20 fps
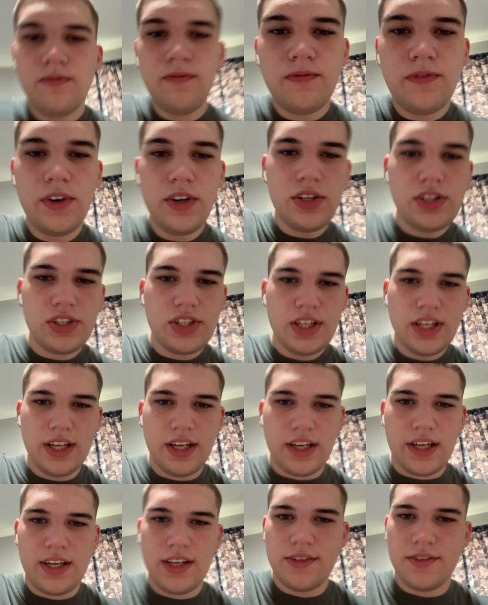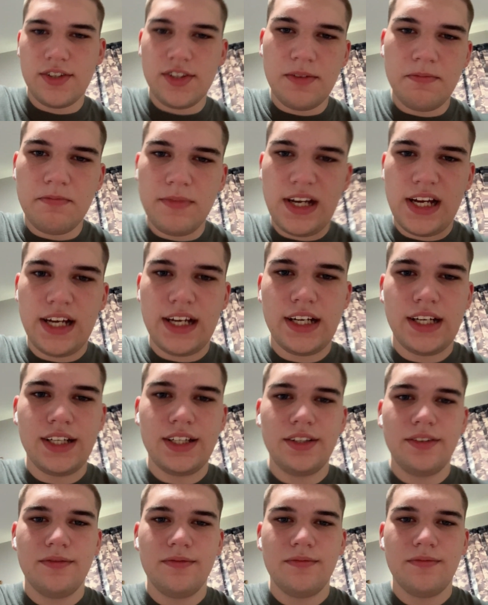first thing that comes to
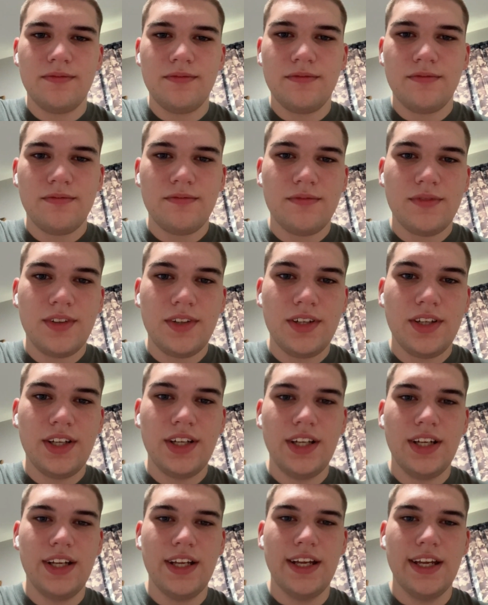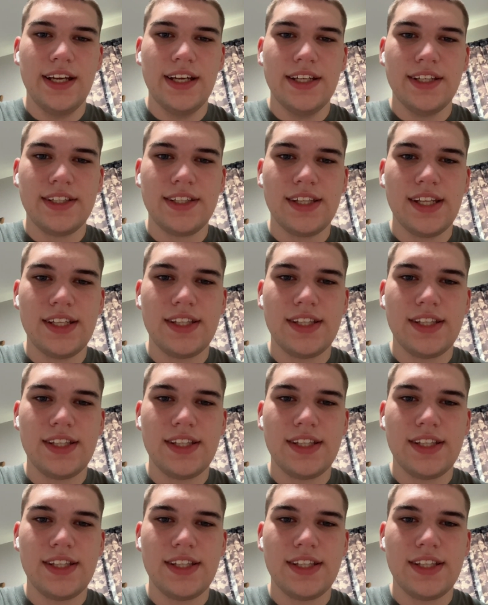mind is the